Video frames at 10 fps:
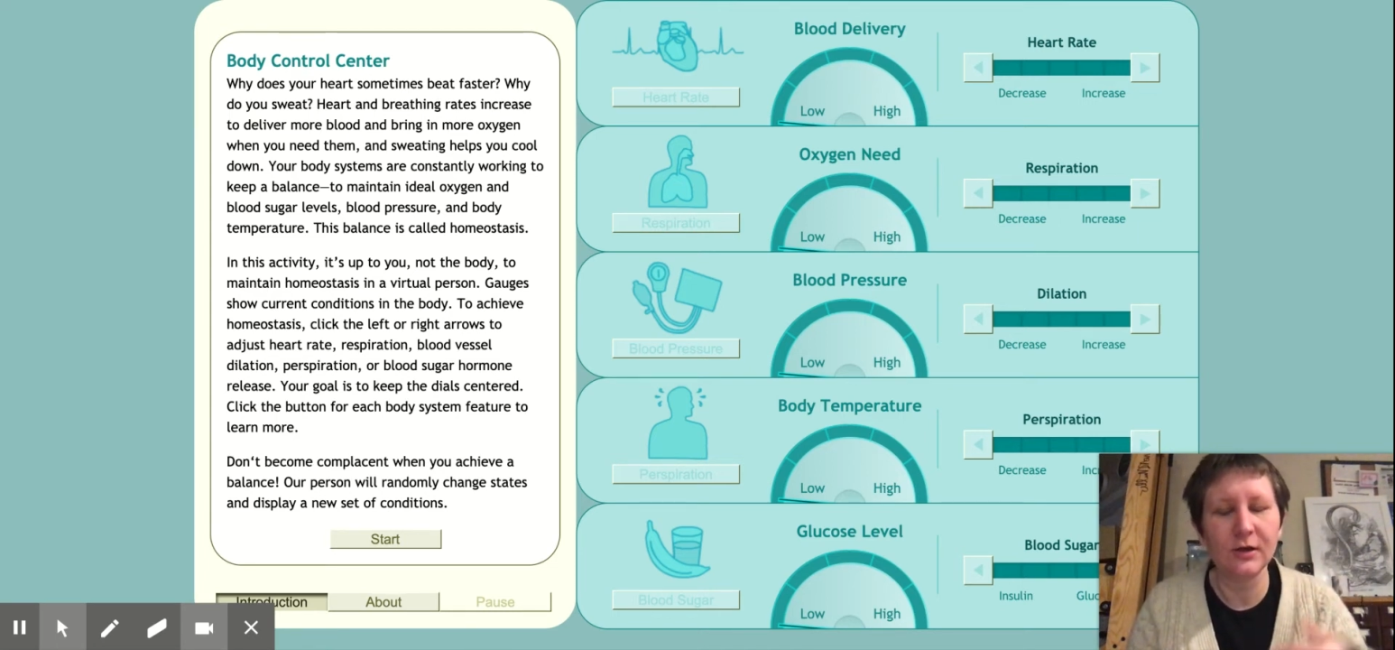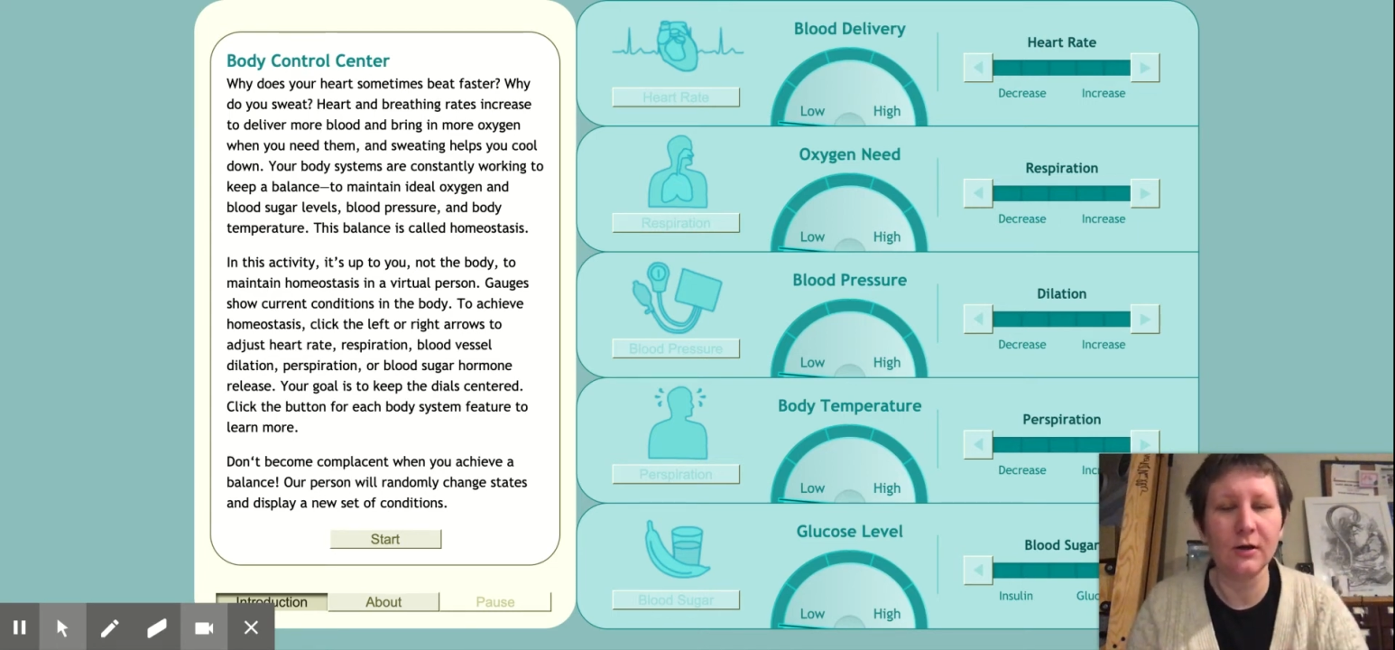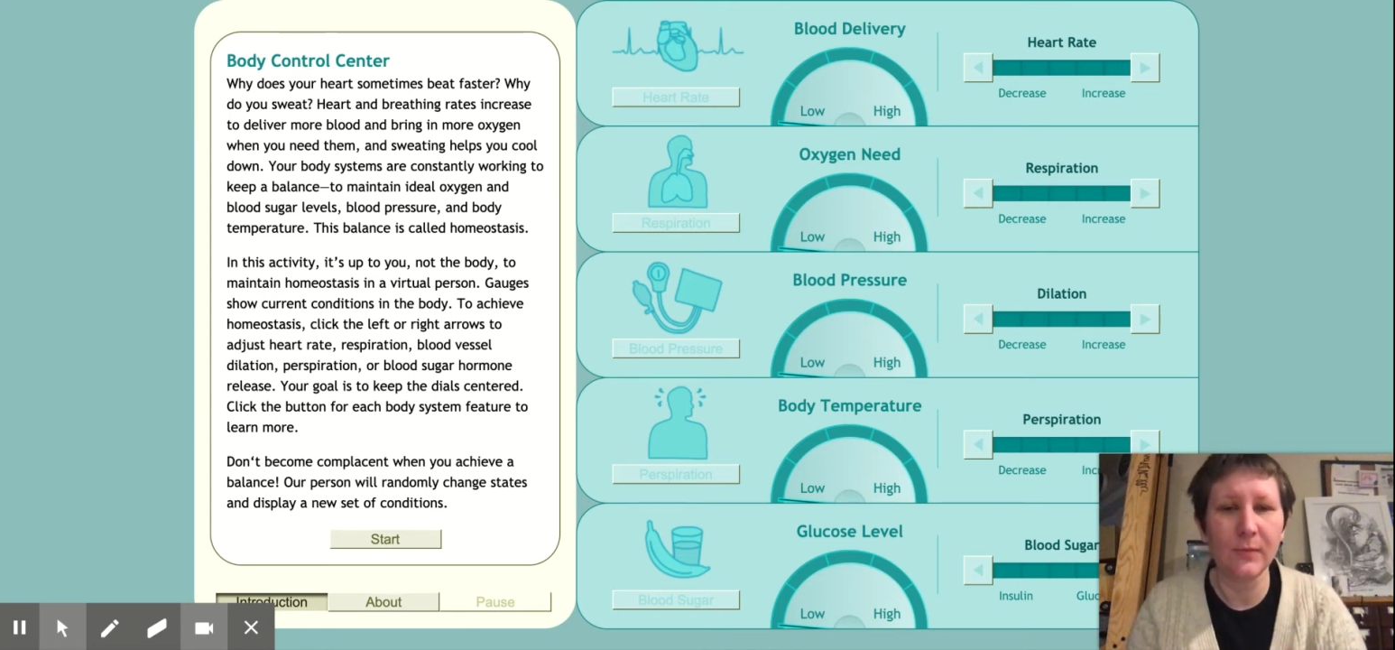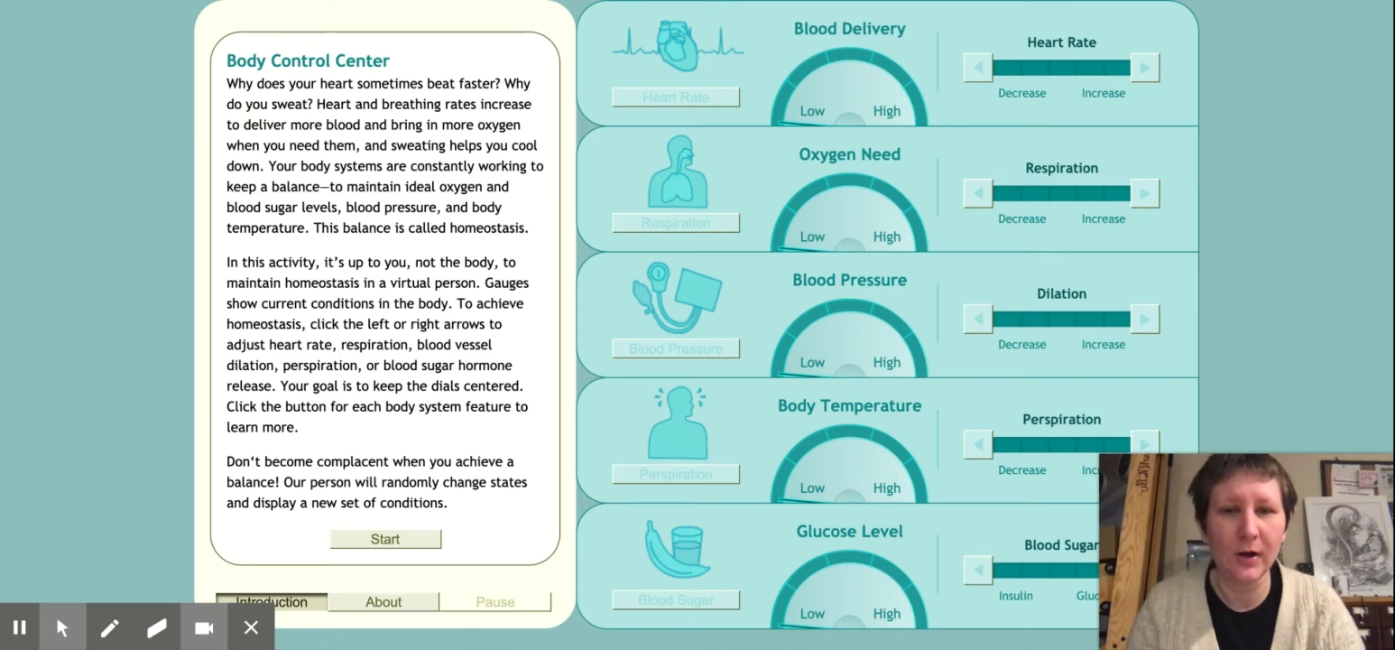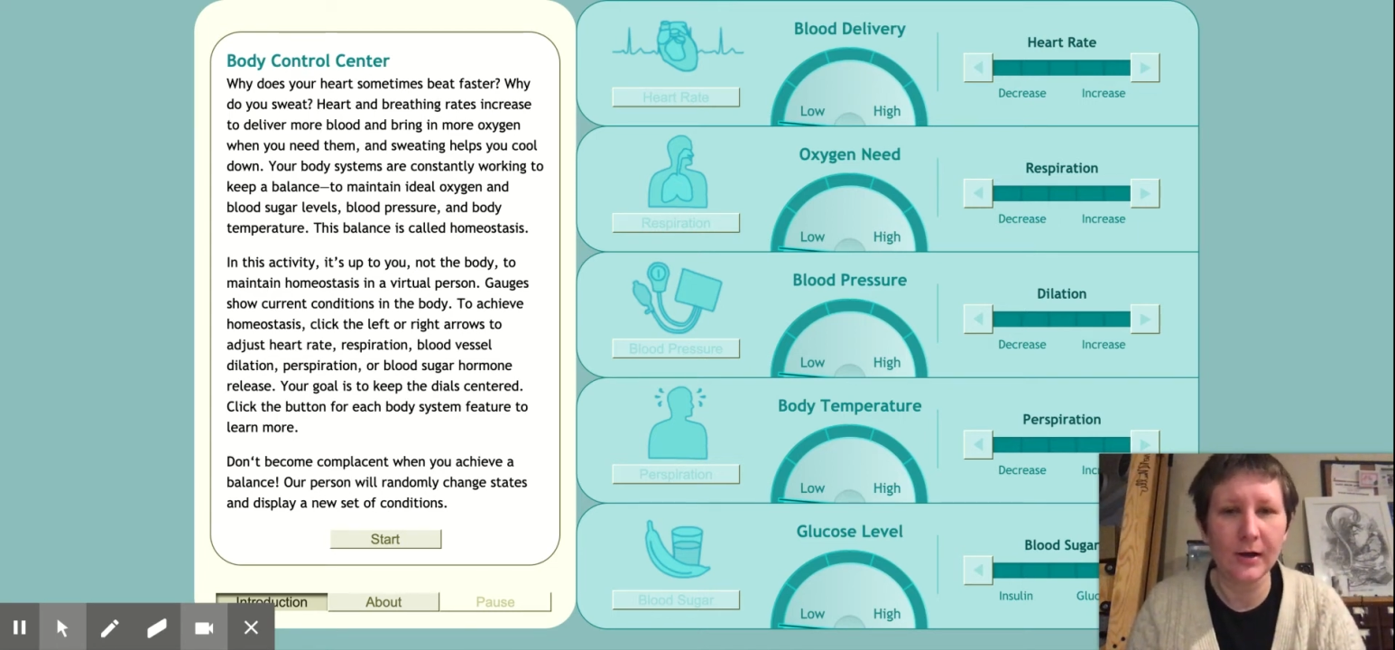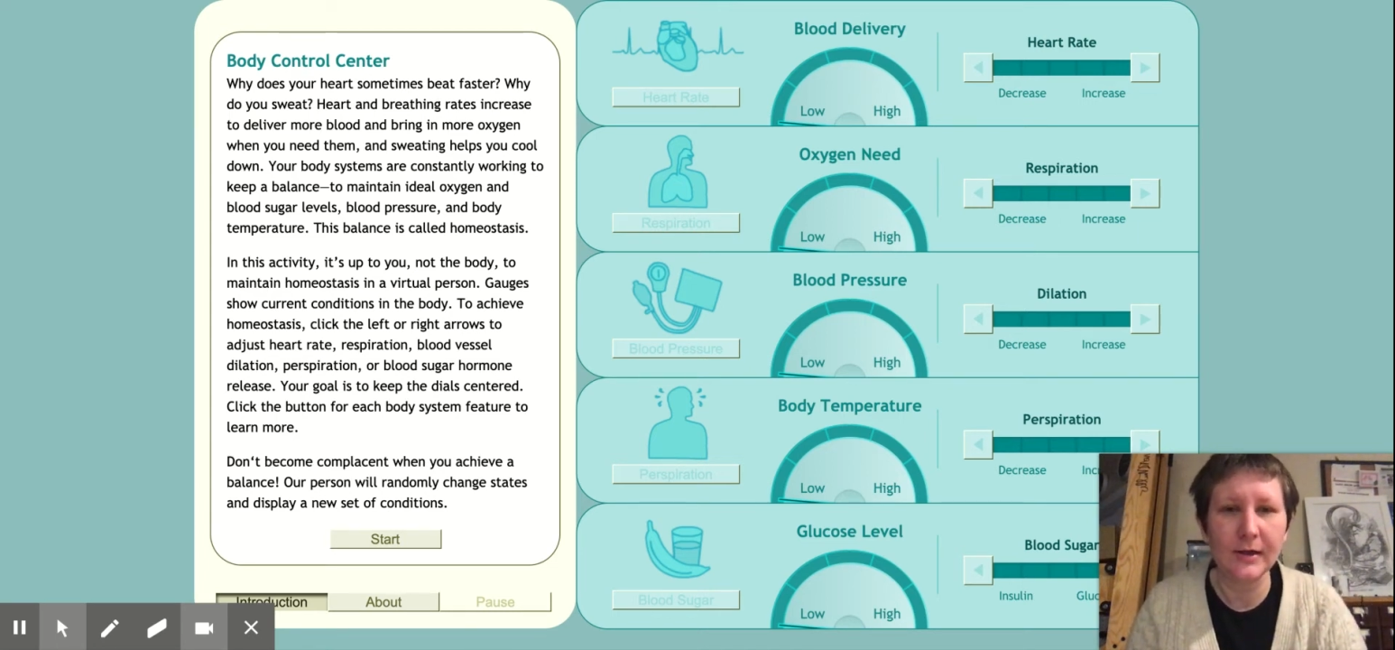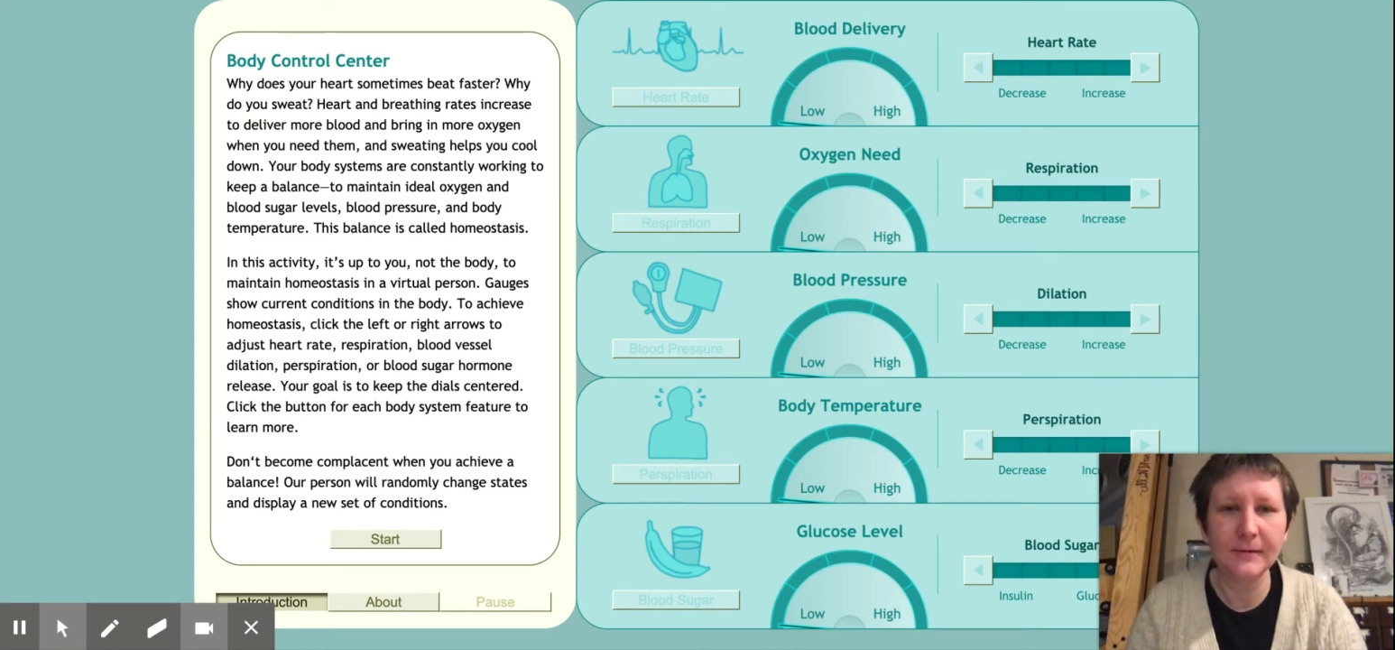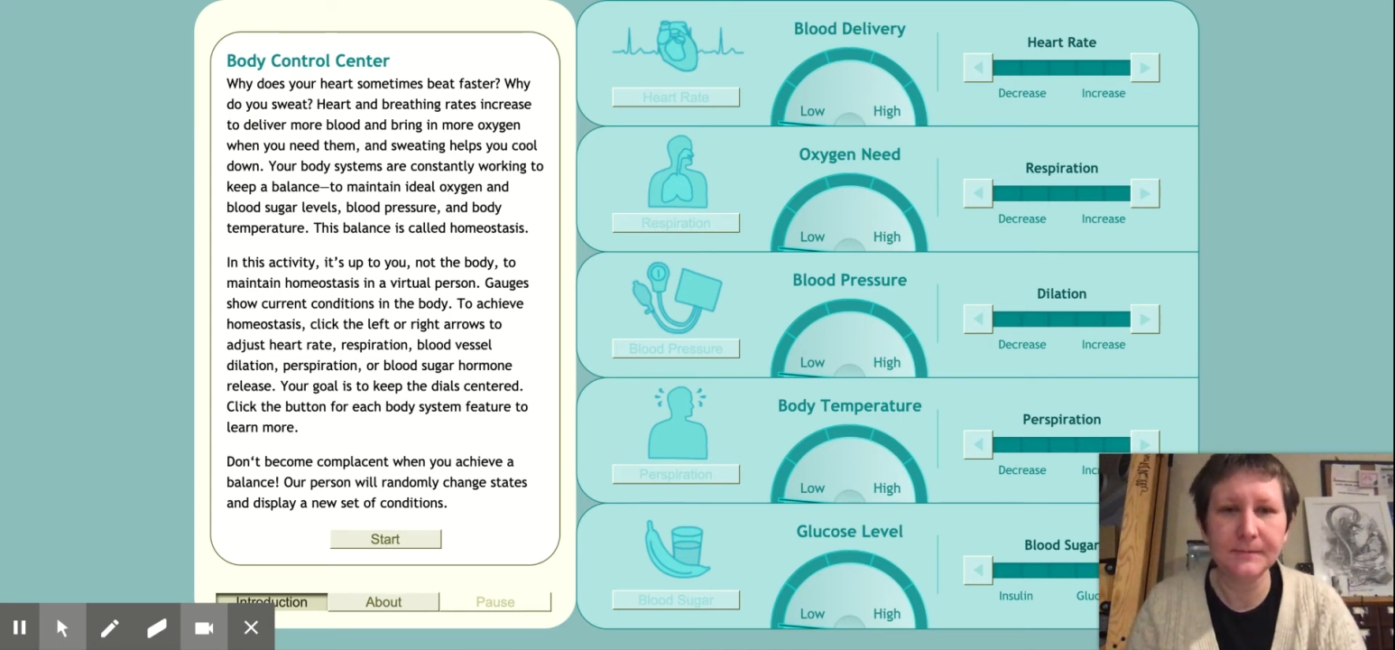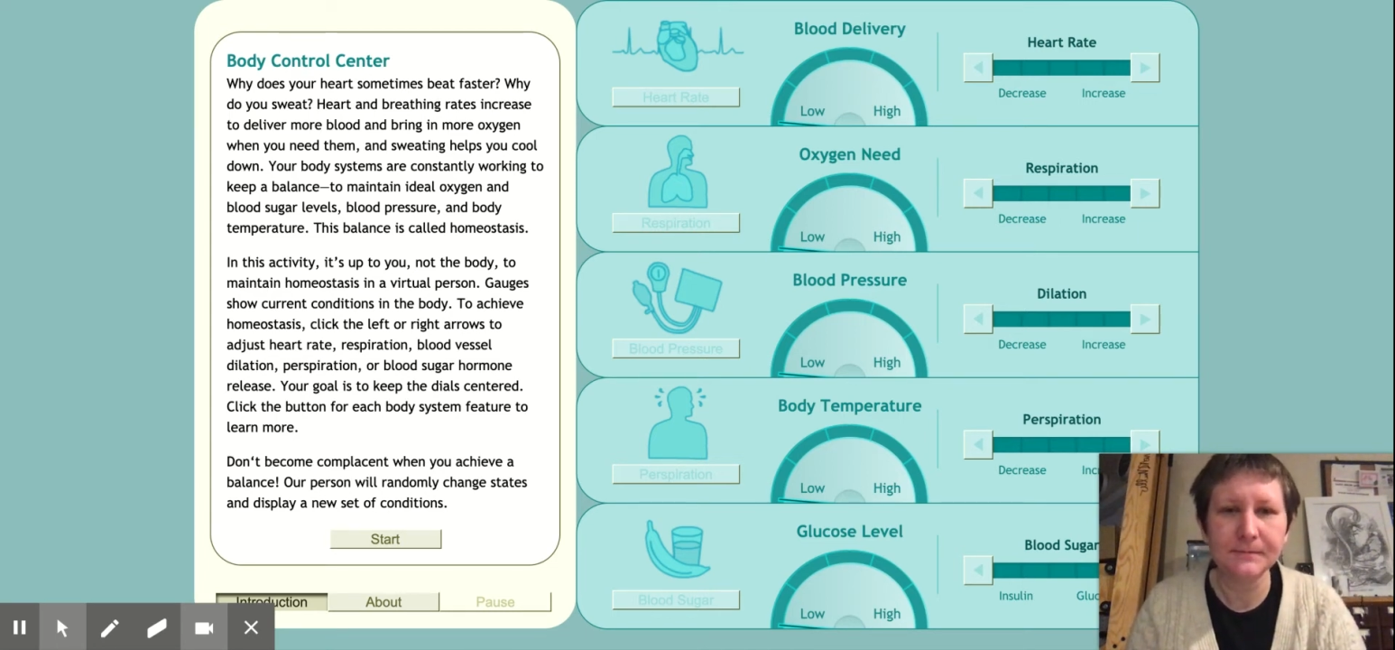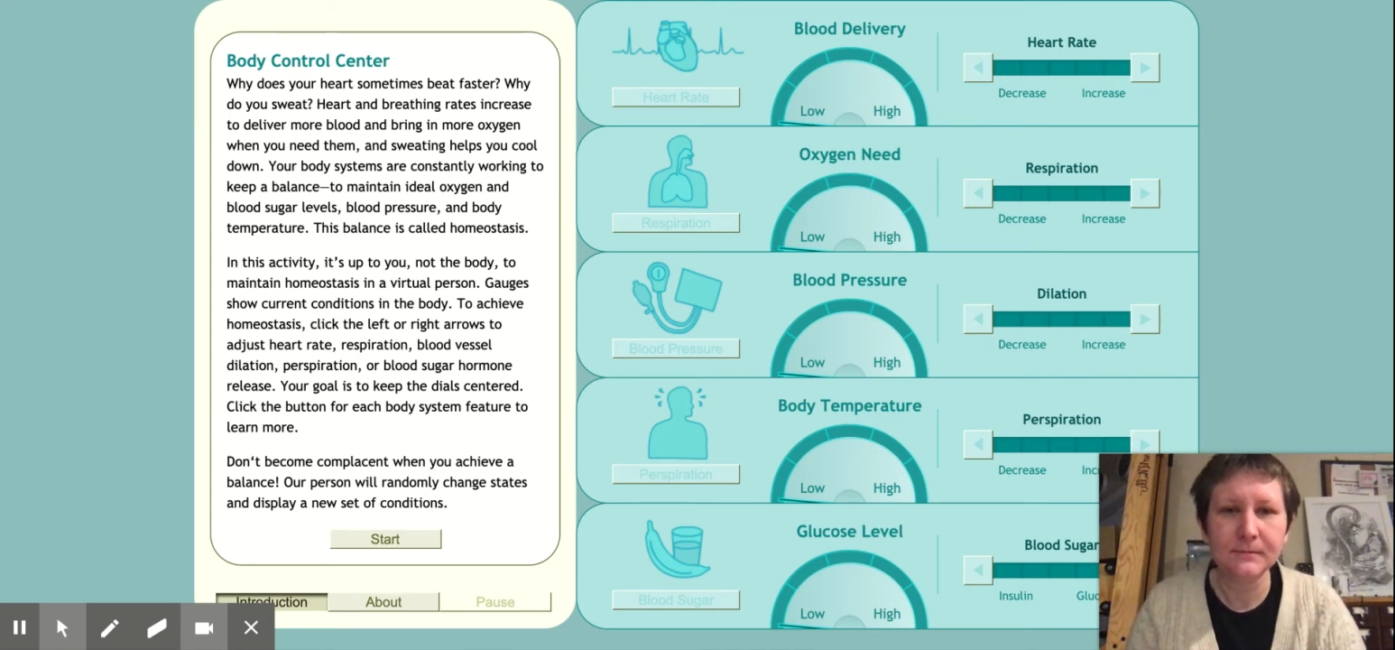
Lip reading: in our body.